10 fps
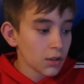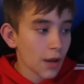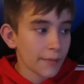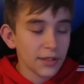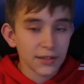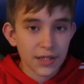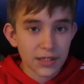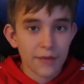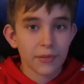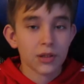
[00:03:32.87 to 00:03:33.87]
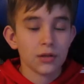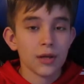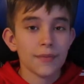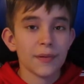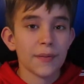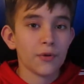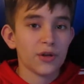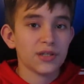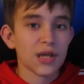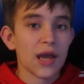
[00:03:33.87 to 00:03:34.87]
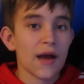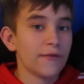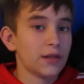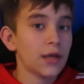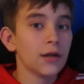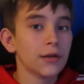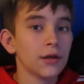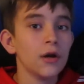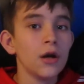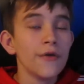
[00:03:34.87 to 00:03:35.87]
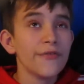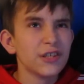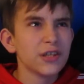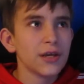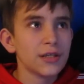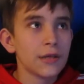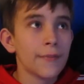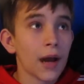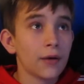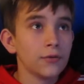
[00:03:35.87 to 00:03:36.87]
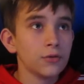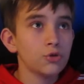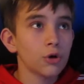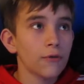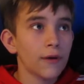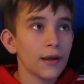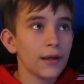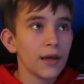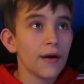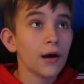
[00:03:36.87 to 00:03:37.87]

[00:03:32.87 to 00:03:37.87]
it does have plenty of light, but my point is I have a light on there. This light is the Biodude Grow Light.